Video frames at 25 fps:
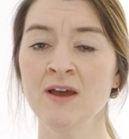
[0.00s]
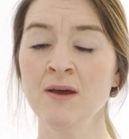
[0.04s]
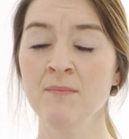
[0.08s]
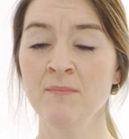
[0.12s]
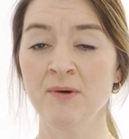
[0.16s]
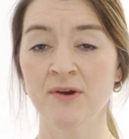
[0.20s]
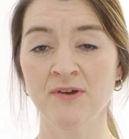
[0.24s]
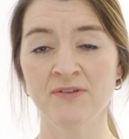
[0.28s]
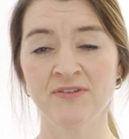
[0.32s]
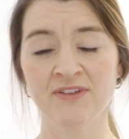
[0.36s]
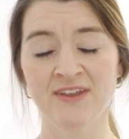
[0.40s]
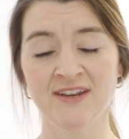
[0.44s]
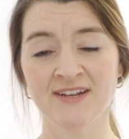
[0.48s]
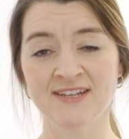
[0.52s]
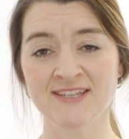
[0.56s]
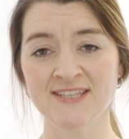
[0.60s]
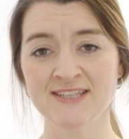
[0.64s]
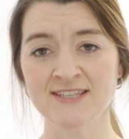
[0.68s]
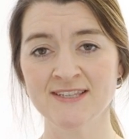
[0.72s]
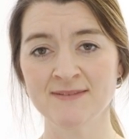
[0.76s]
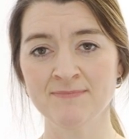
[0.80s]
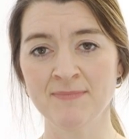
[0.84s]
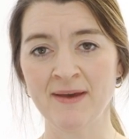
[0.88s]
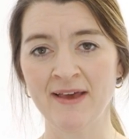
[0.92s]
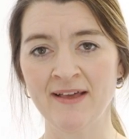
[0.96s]
both in
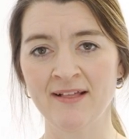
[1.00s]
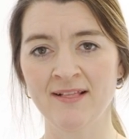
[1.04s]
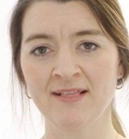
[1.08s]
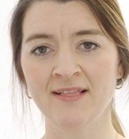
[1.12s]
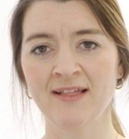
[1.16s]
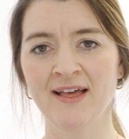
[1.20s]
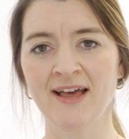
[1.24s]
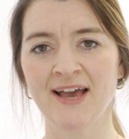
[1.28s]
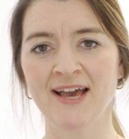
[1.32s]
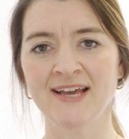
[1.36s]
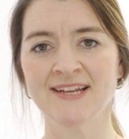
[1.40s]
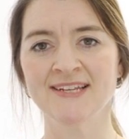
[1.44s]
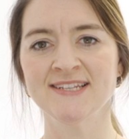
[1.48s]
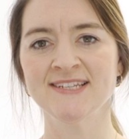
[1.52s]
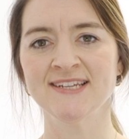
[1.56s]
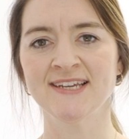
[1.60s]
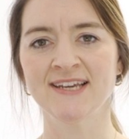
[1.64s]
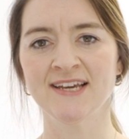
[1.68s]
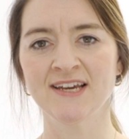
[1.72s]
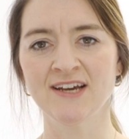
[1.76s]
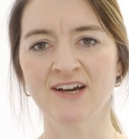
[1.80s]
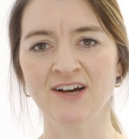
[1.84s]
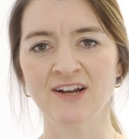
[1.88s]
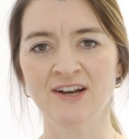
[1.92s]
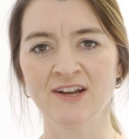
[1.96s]
smell and in
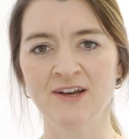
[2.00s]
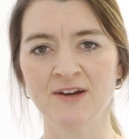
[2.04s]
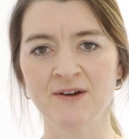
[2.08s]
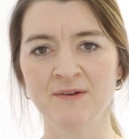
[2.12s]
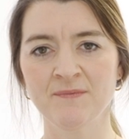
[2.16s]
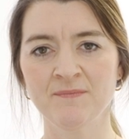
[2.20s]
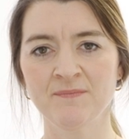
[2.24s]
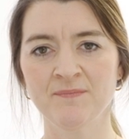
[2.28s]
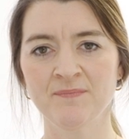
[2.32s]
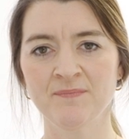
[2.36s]
colour.